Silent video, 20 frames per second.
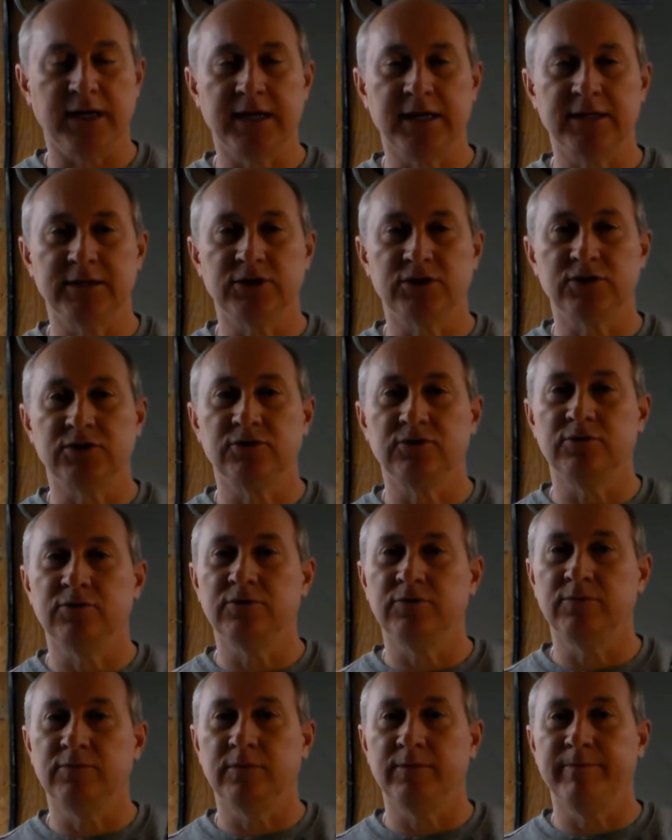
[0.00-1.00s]
is
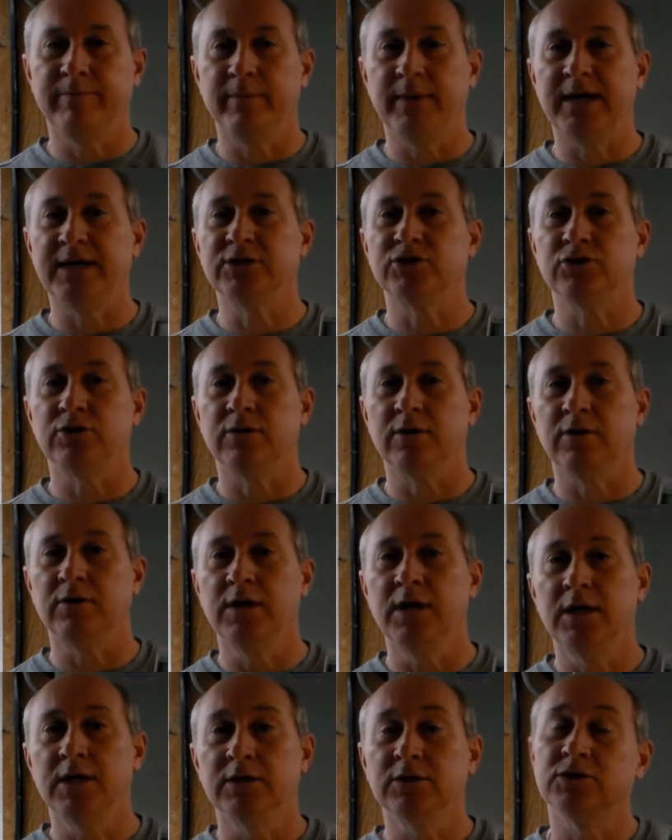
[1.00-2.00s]
to measure
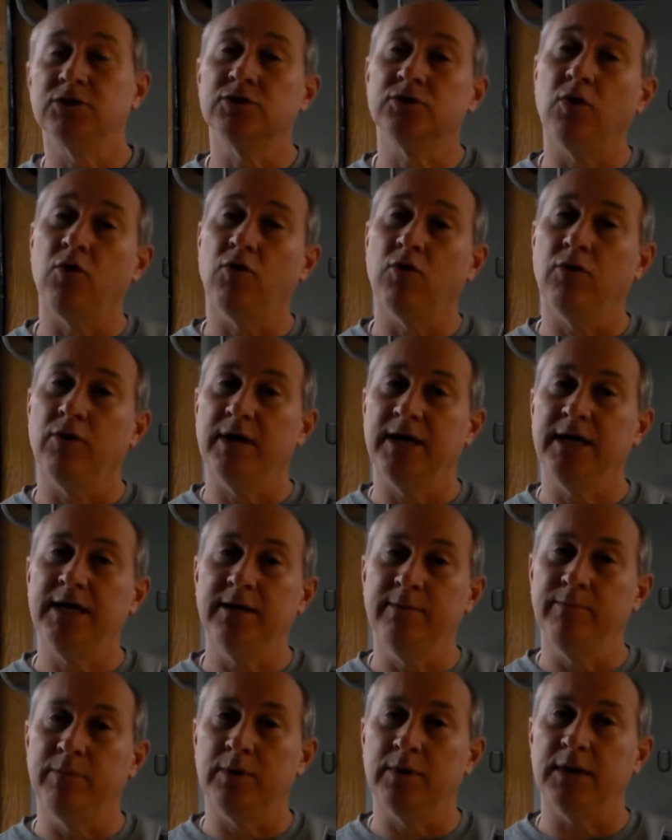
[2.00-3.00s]
solar
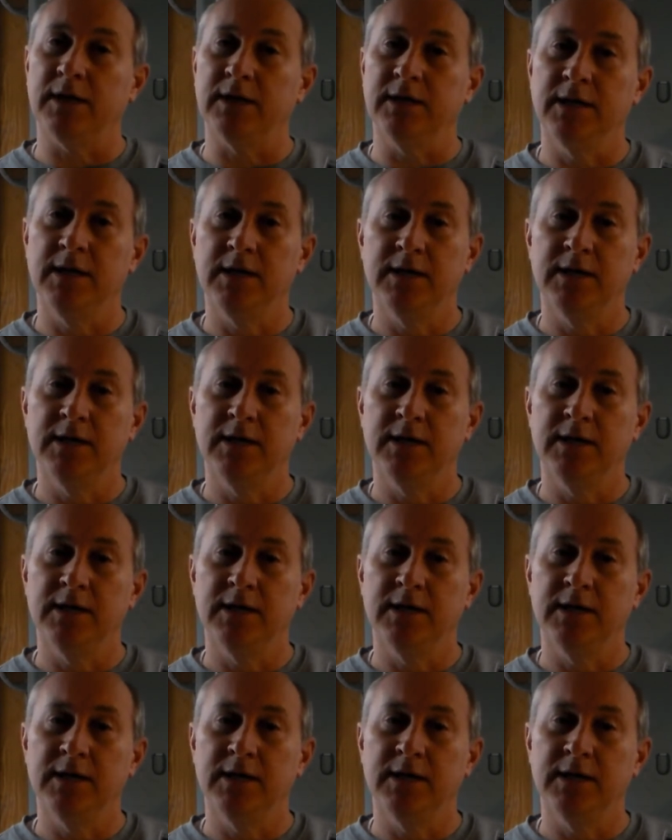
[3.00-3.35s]
input.